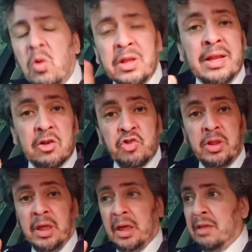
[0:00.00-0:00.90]
a
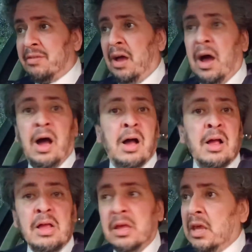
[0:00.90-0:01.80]
high-speed
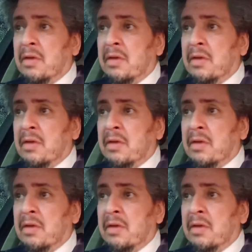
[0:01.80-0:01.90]
train